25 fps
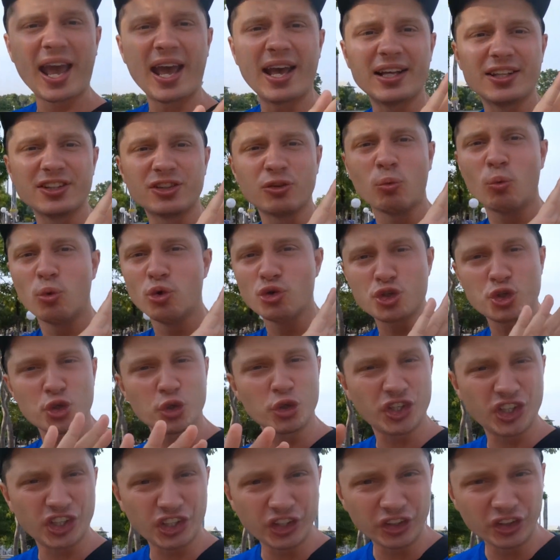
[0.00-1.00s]
and what
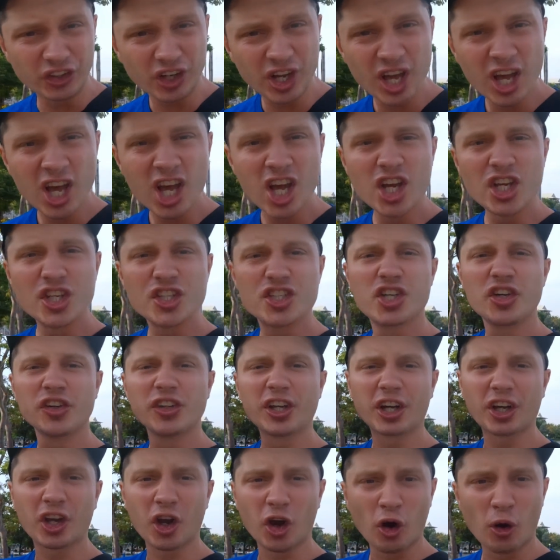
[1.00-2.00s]
you hear is
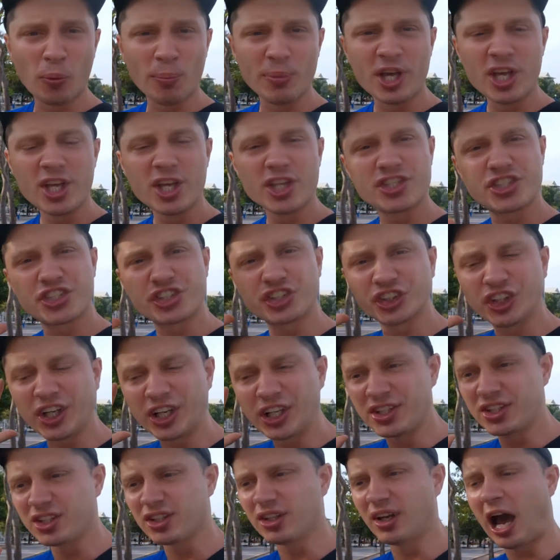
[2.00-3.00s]
gonna go
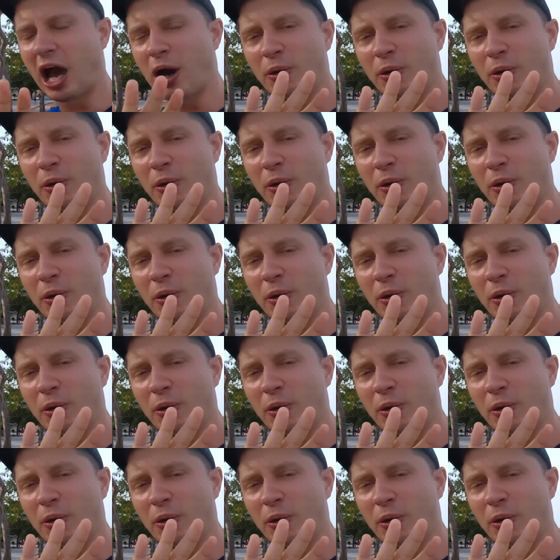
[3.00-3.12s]
straight